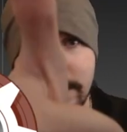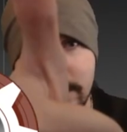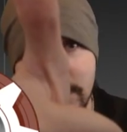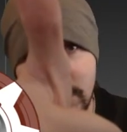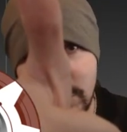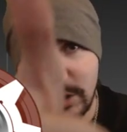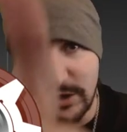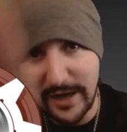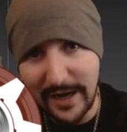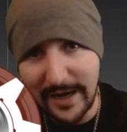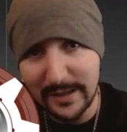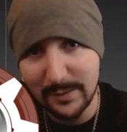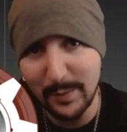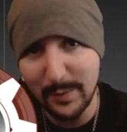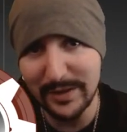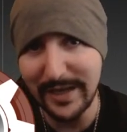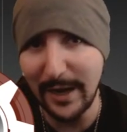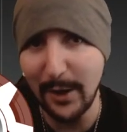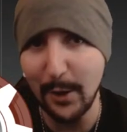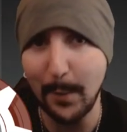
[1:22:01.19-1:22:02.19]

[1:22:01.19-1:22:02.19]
See you guys. Peace out.